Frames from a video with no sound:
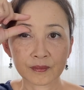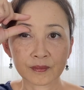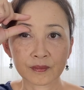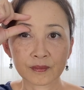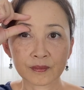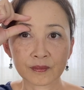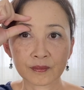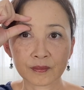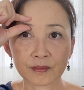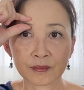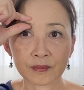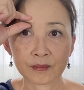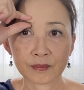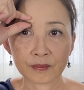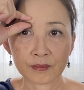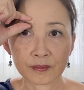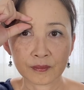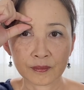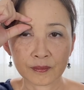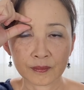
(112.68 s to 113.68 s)

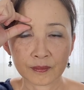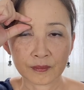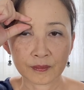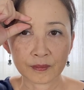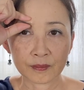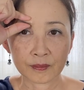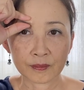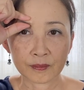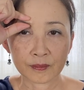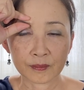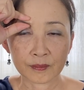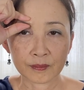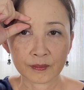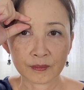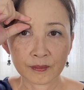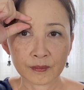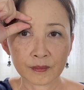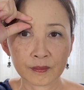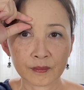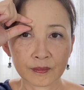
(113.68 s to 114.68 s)

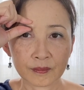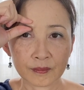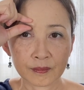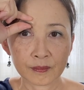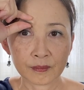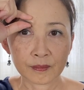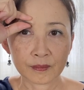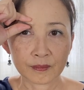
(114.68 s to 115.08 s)
[no speech]